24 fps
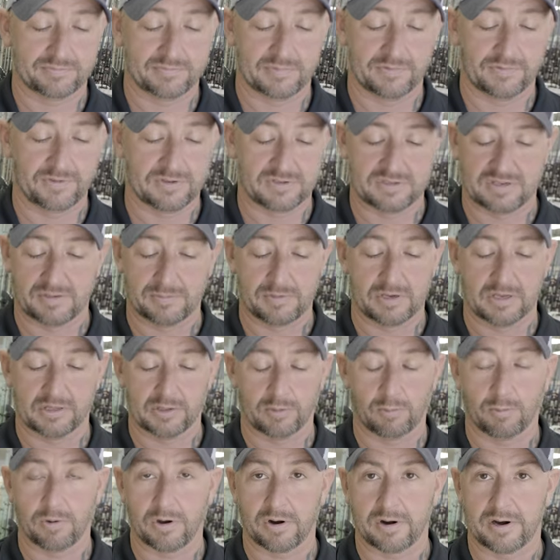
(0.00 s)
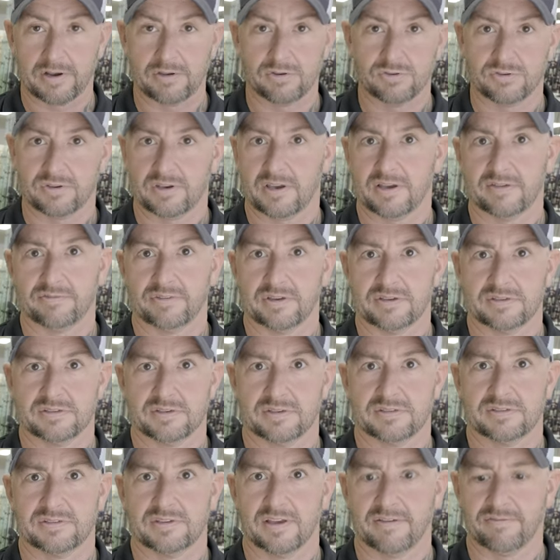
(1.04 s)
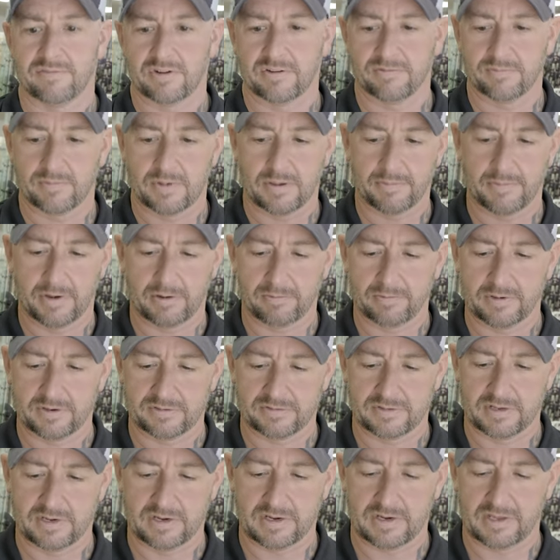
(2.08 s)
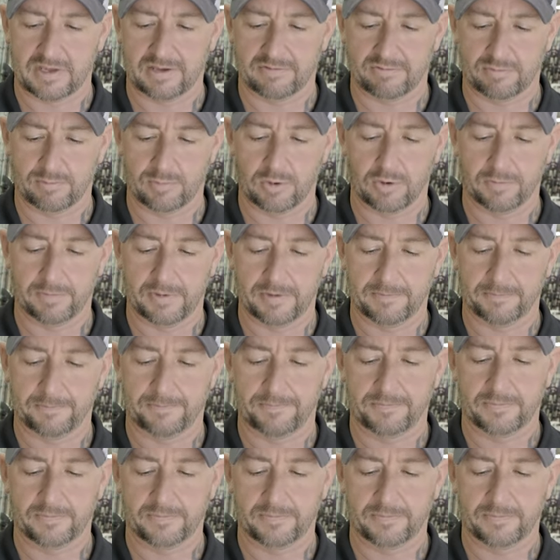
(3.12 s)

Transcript: if you see me on the water, I usually have like six, seven of them on my wrist at any given moment.